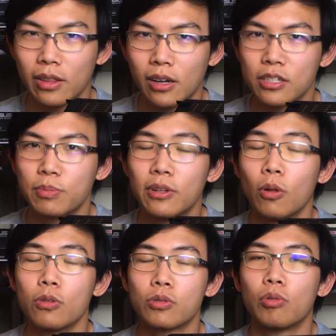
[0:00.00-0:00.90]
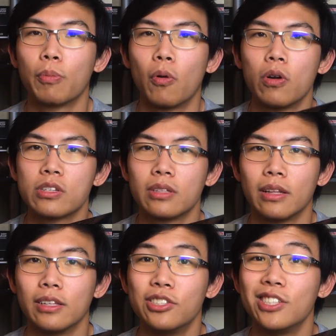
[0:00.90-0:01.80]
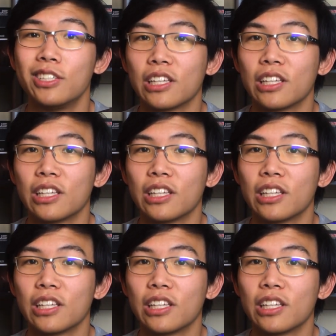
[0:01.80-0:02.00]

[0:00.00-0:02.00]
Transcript: there's been also reports that the G T